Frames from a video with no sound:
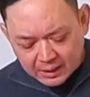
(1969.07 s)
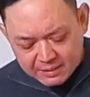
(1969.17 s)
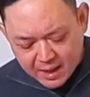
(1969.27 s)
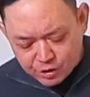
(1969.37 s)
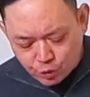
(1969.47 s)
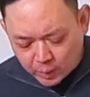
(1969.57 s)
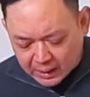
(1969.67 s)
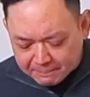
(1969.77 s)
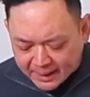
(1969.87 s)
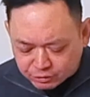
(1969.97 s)
that you will
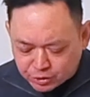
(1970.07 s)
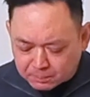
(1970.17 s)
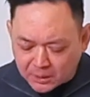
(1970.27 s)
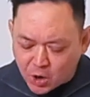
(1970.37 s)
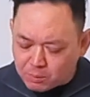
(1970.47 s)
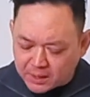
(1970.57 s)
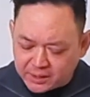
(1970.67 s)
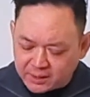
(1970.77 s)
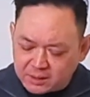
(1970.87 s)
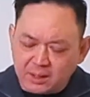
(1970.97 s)
amount to
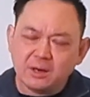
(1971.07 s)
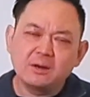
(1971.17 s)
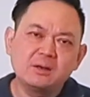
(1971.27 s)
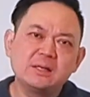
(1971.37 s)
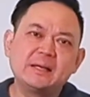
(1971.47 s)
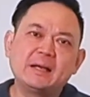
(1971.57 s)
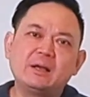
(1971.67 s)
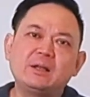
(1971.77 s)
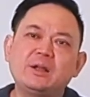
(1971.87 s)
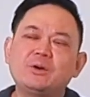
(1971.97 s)
nobody,
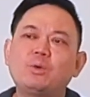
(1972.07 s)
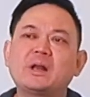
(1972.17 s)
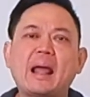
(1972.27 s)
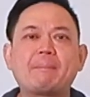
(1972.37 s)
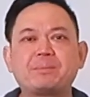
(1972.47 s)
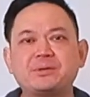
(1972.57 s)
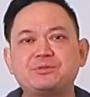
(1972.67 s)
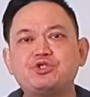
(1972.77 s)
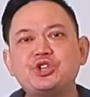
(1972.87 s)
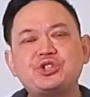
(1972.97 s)
you know what happened?
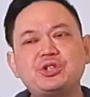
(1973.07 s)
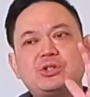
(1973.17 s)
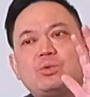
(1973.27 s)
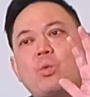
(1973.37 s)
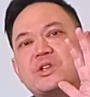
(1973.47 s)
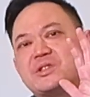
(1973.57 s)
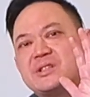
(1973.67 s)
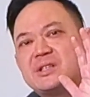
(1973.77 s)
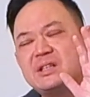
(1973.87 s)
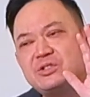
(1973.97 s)
Jesus
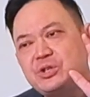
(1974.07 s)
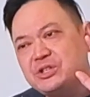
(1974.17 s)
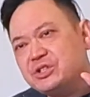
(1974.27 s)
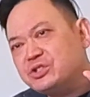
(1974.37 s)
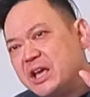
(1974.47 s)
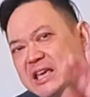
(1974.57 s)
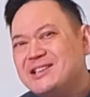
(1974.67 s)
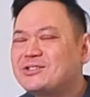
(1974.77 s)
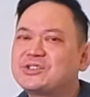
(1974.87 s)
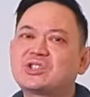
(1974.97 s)

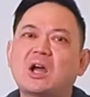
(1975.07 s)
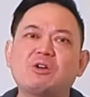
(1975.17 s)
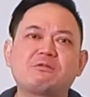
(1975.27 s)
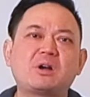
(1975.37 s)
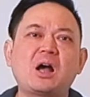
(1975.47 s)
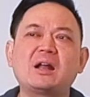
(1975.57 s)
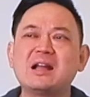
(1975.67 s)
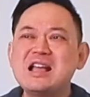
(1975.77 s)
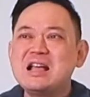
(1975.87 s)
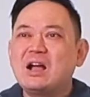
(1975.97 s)
is the Son of God.
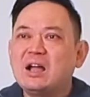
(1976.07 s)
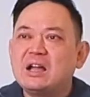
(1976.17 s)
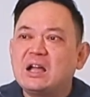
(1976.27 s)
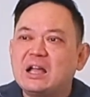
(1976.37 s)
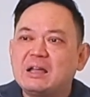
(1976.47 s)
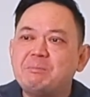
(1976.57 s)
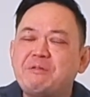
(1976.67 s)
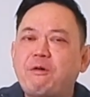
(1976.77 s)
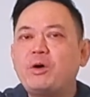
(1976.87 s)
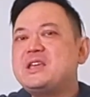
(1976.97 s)

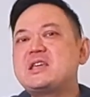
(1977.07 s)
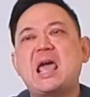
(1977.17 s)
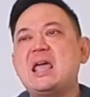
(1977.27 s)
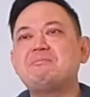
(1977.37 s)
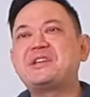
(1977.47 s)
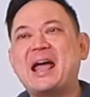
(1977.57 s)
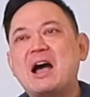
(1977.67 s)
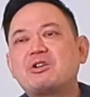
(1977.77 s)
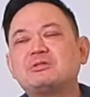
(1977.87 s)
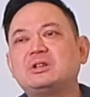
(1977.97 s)
Before he came
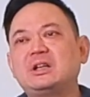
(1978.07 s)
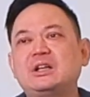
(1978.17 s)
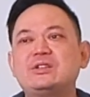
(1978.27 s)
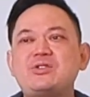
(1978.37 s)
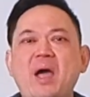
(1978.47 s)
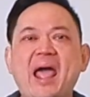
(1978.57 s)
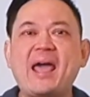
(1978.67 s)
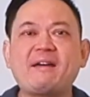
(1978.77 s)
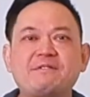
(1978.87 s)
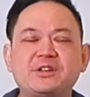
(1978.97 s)
down to
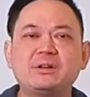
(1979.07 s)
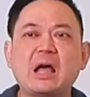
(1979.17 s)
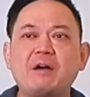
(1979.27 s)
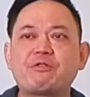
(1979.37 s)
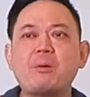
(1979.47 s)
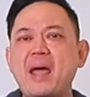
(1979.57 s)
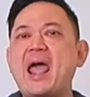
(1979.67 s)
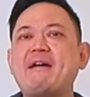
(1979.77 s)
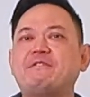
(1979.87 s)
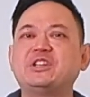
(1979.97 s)
heaven, from
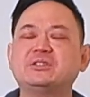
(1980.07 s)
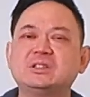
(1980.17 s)
heaven,